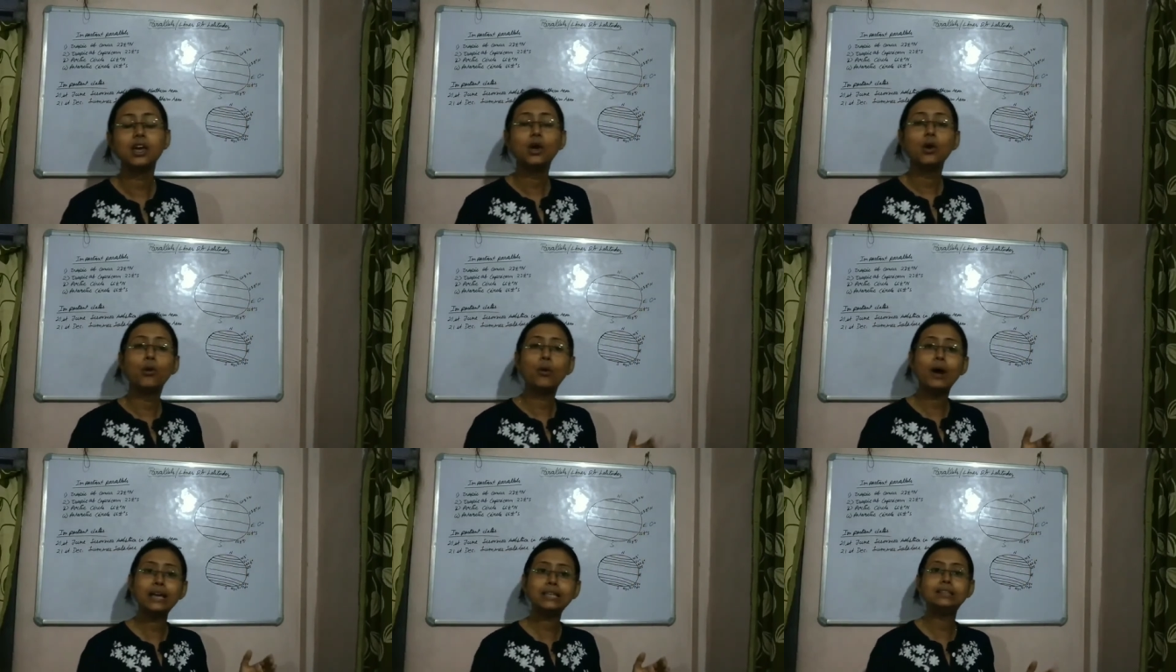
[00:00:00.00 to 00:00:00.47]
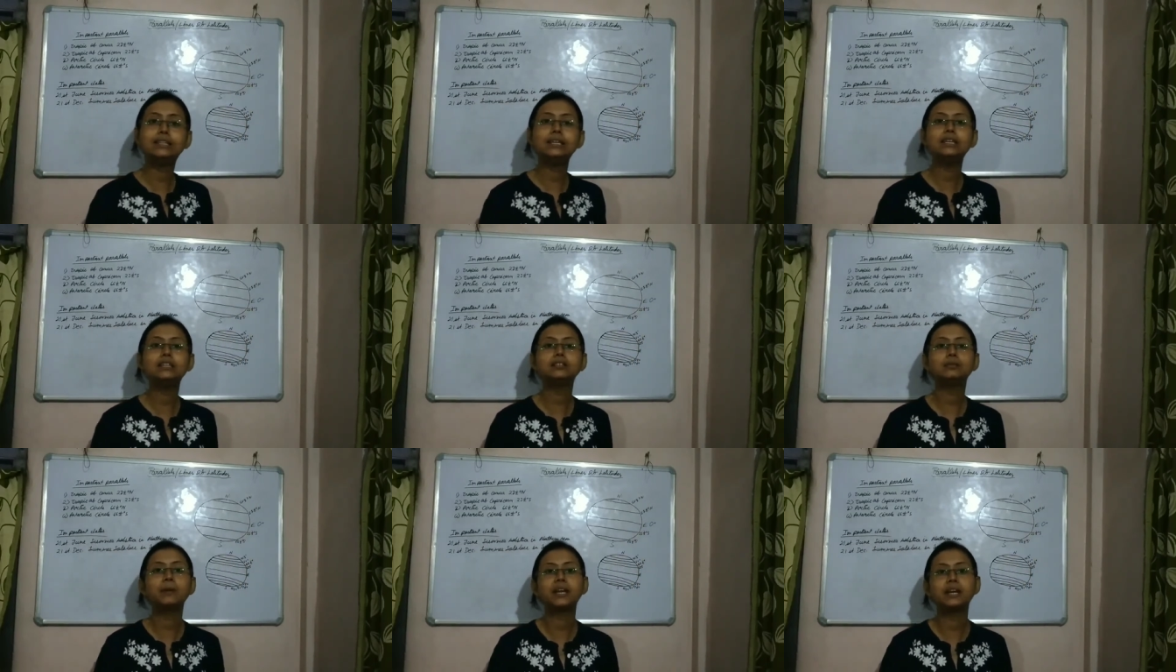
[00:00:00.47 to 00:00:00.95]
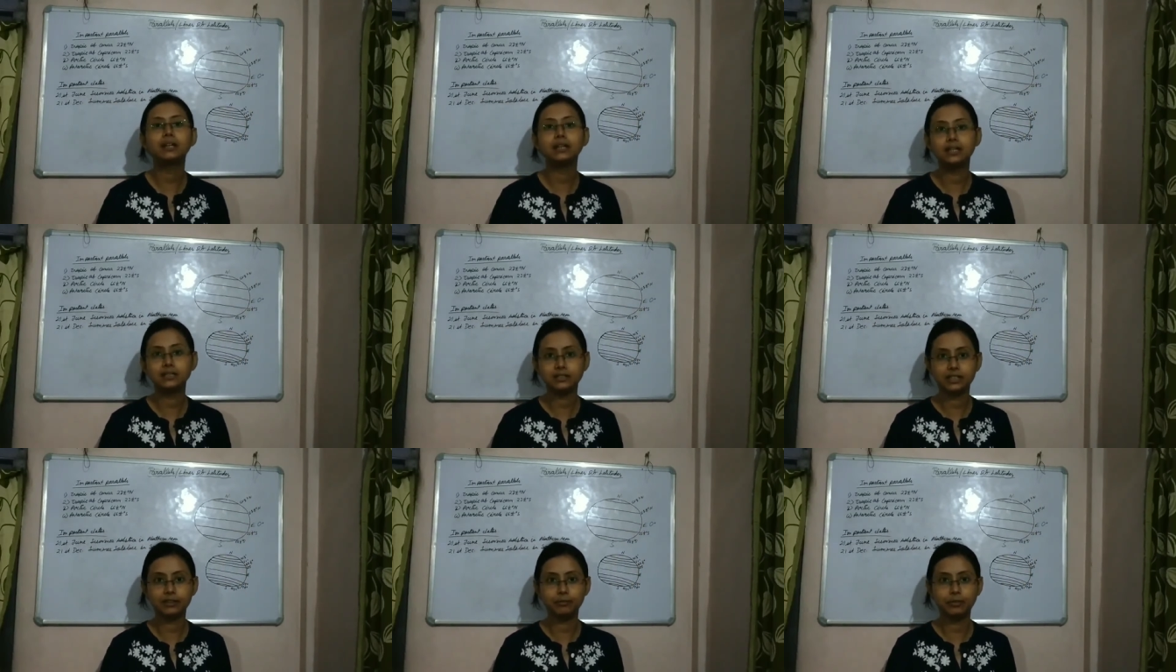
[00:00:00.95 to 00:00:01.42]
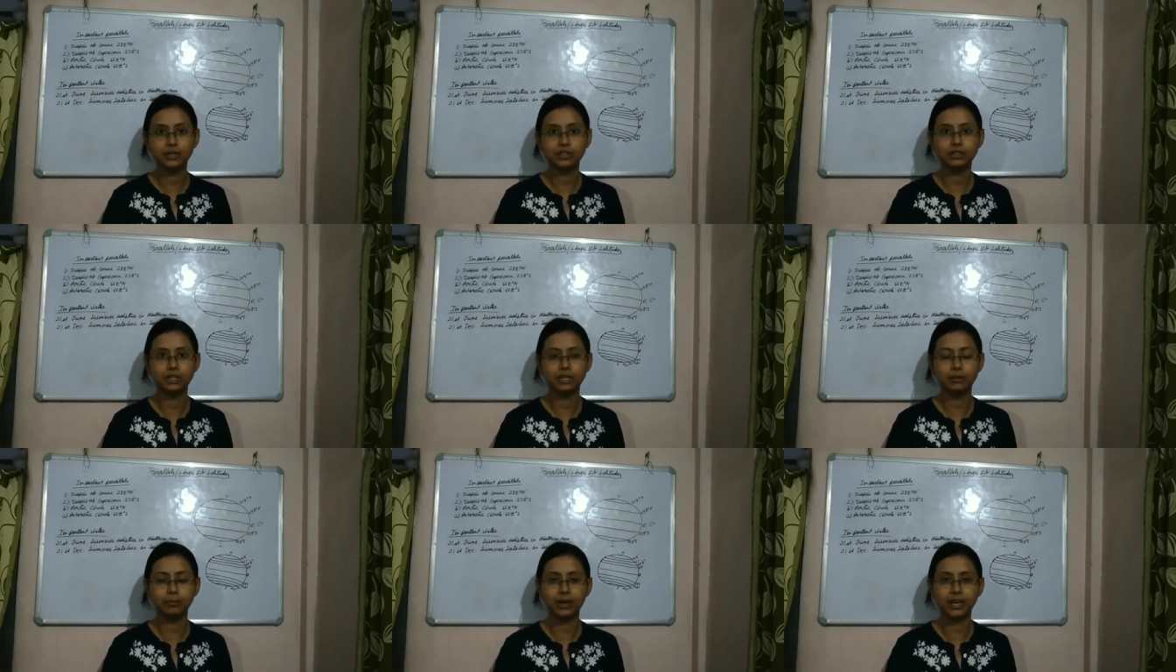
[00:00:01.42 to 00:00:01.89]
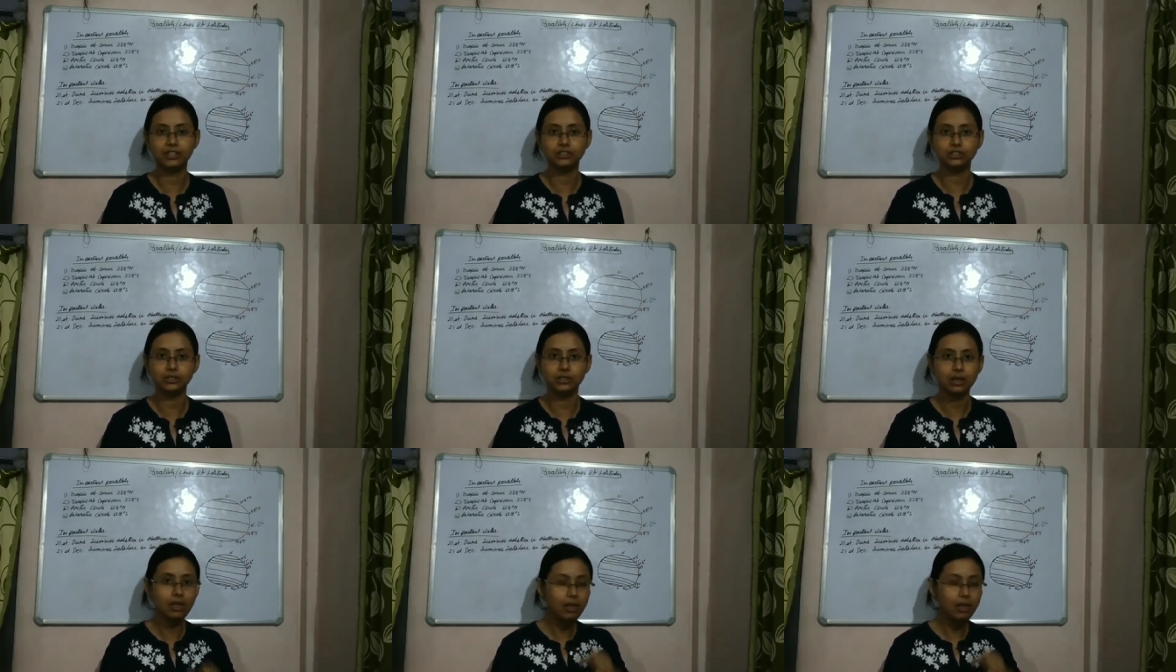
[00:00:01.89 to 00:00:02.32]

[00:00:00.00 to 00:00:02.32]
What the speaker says: why these parallels have been imagined?